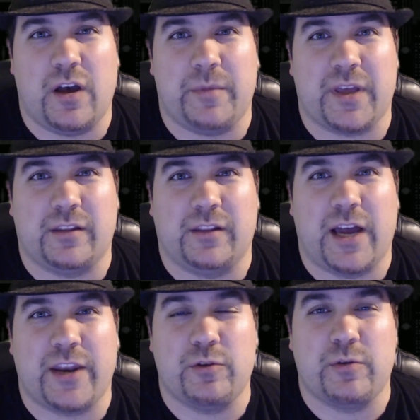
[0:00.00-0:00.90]
like a
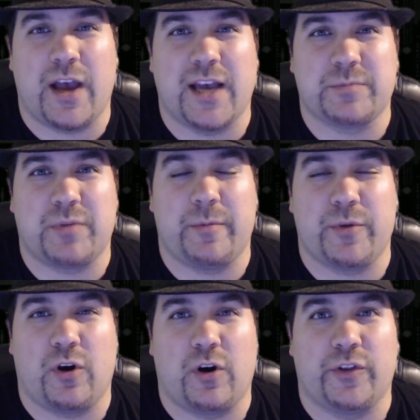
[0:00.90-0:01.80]
lot of you guys probably
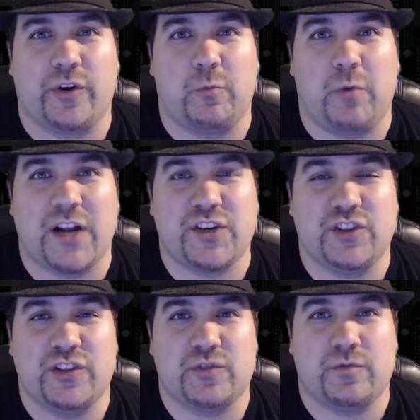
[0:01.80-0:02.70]
are that are
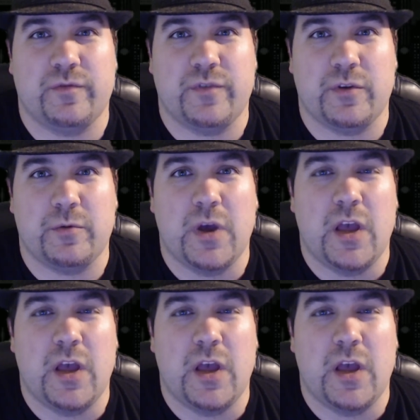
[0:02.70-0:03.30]
watching this review.